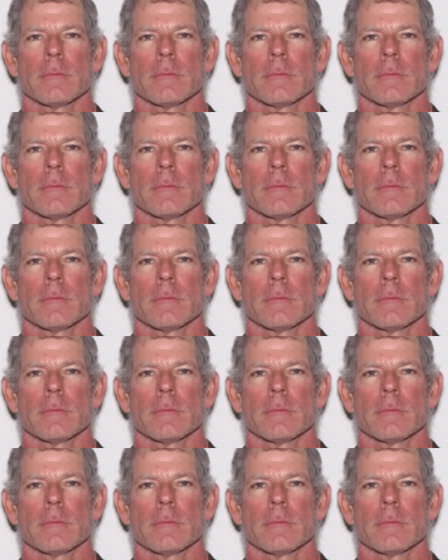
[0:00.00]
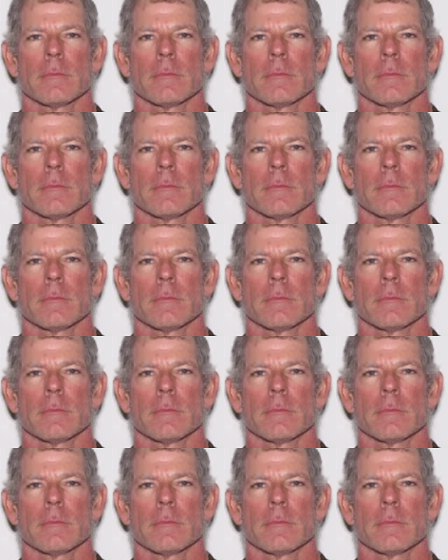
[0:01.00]

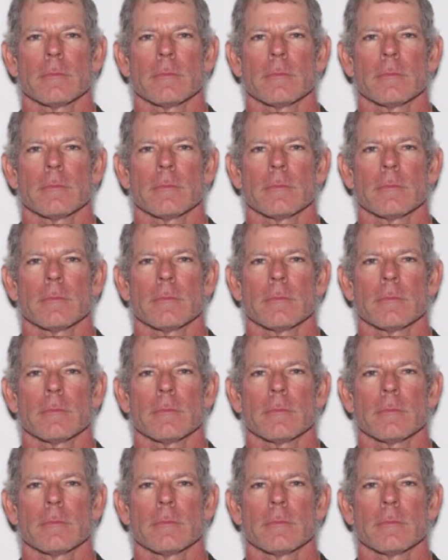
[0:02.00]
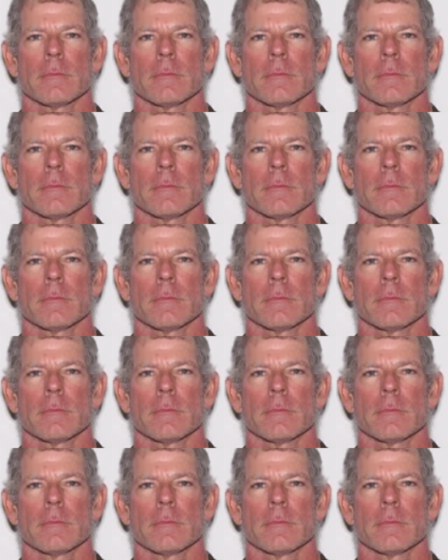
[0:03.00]

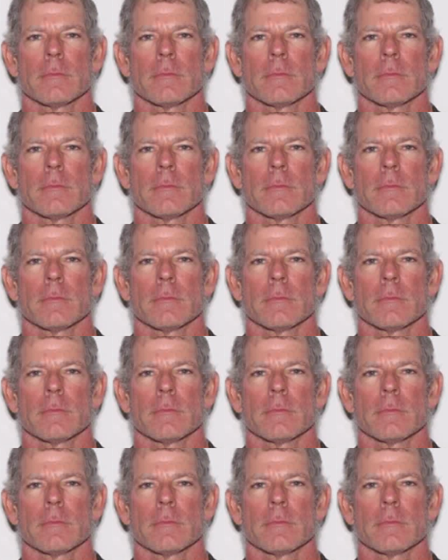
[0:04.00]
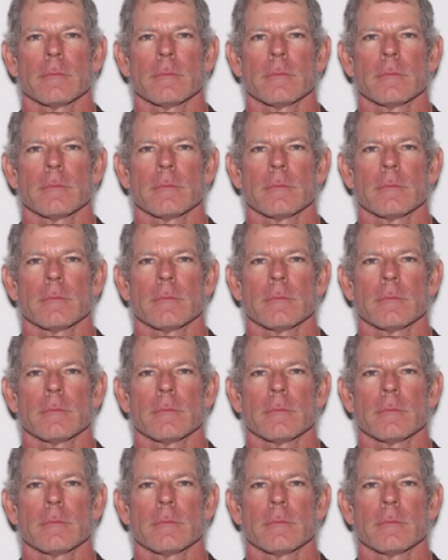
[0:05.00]
(no lip movement)